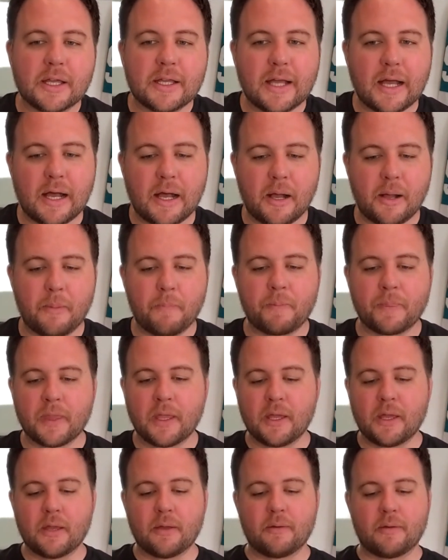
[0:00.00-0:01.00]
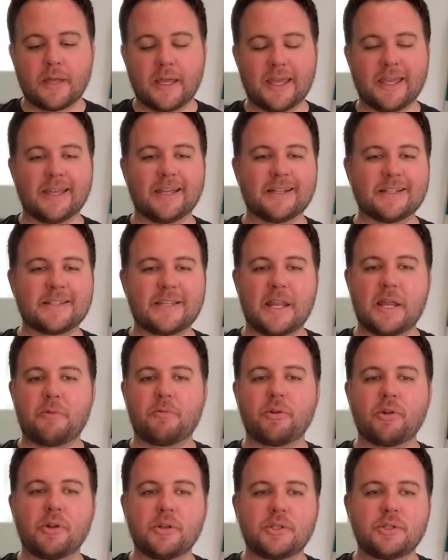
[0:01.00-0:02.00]
And today we're
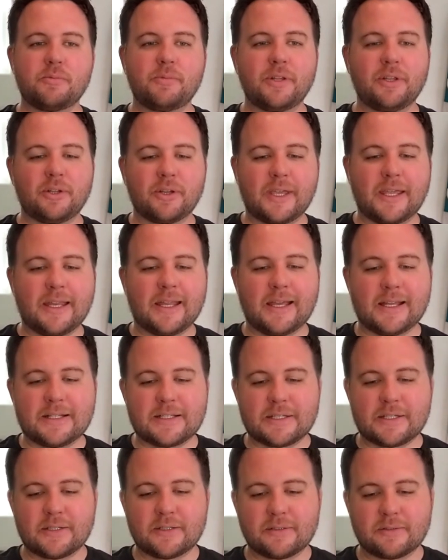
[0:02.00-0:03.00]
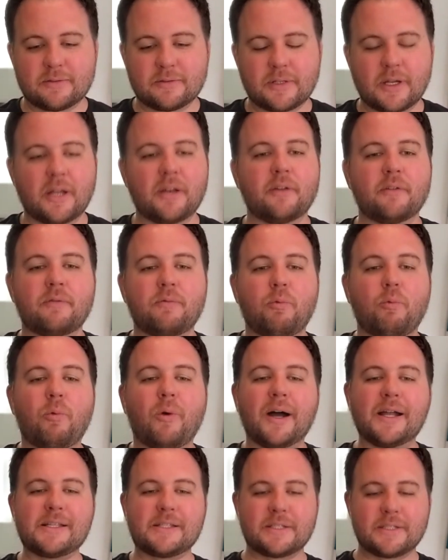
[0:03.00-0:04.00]
going to be looking at kind of
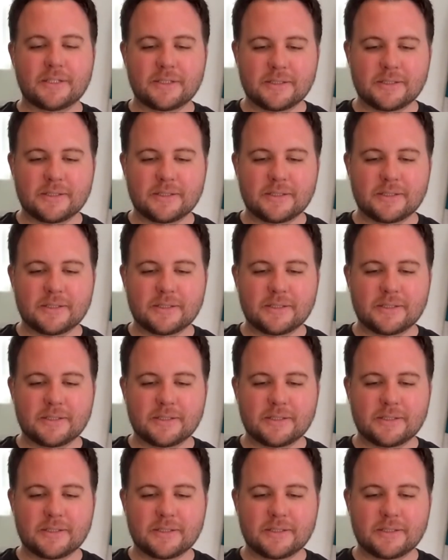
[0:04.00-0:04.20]
what